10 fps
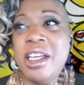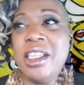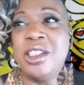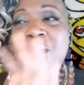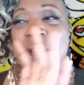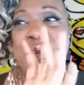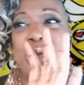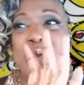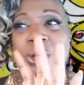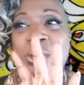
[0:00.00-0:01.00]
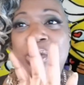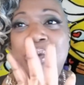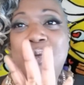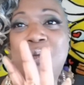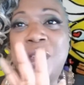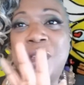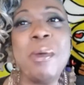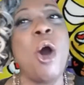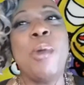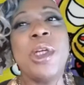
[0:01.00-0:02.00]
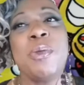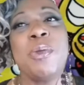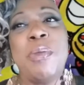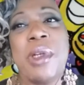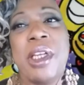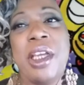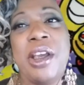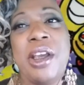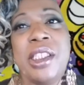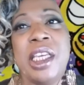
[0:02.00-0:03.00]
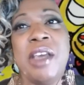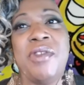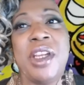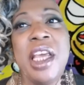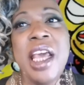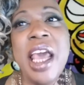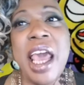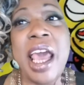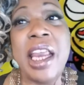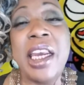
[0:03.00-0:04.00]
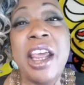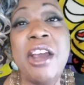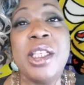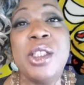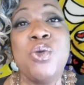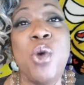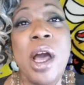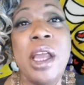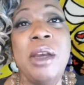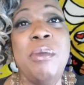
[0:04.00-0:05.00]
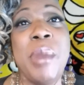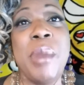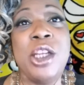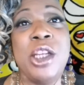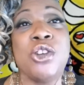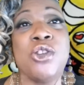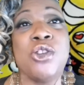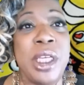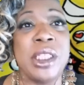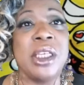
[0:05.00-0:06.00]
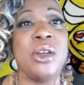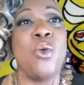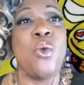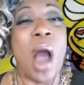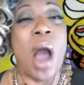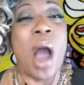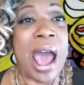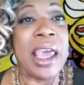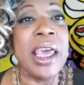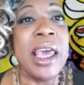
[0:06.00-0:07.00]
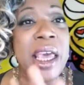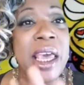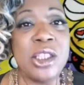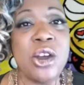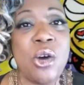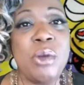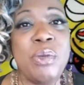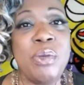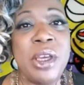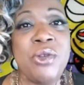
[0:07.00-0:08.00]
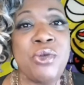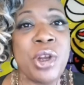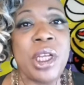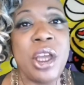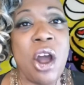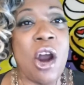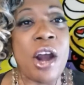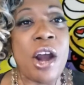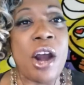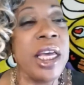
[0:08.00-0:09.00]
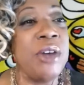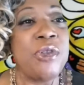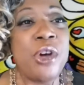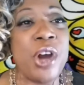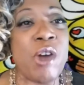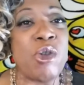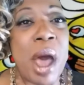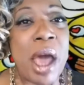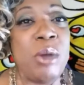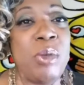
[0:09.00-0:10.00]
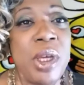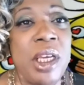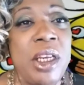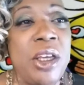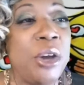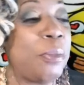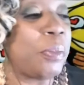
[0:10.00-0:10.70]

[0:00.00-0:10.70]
to keep a whole bunch of people in here this evening. And there is one major reason why it is going to be really hard for everybody to be in here.